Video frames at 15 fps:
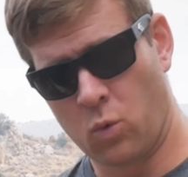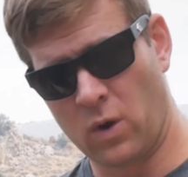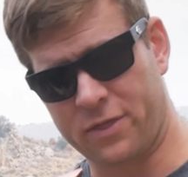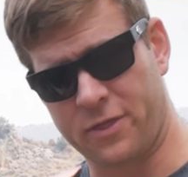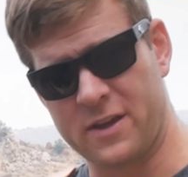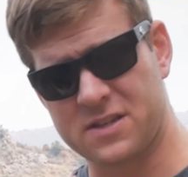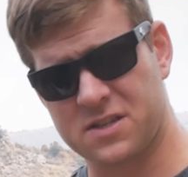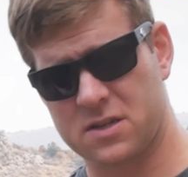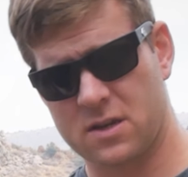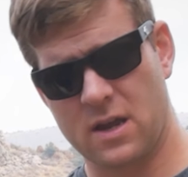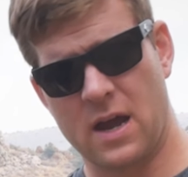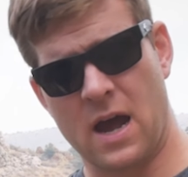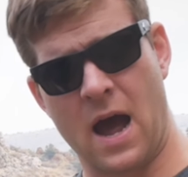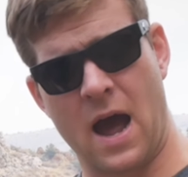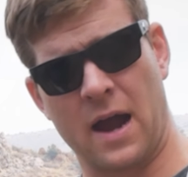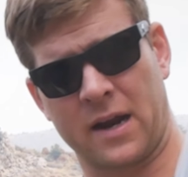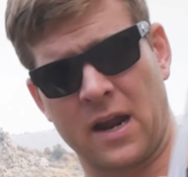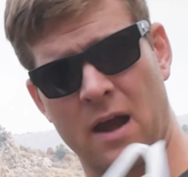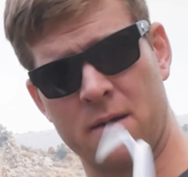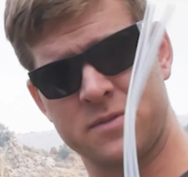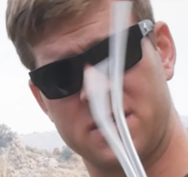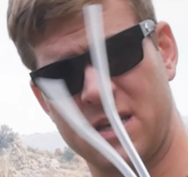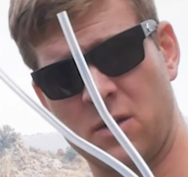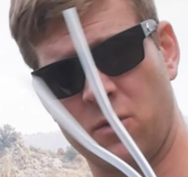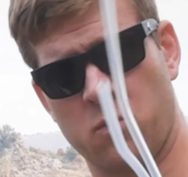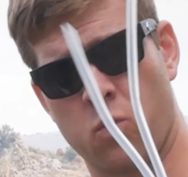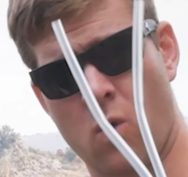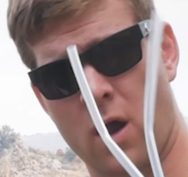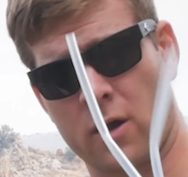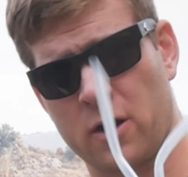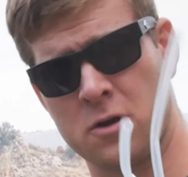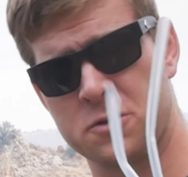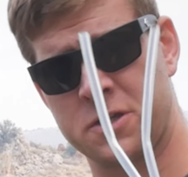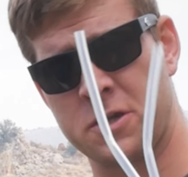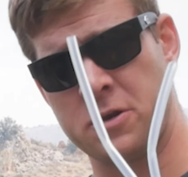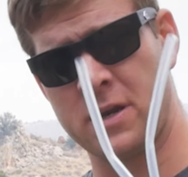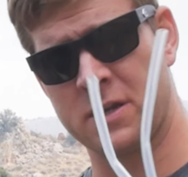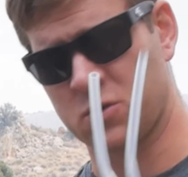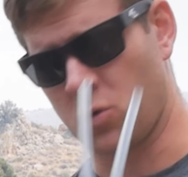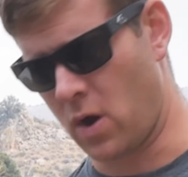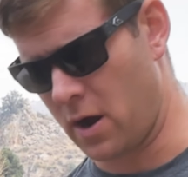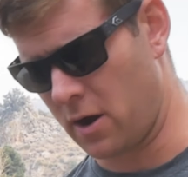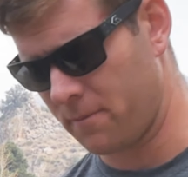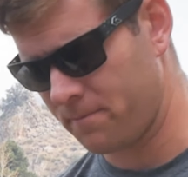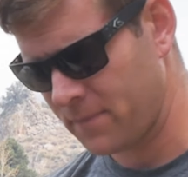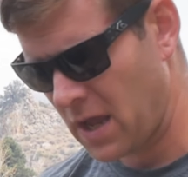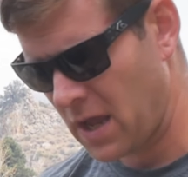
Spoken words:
With this comes the water hose that you need as well.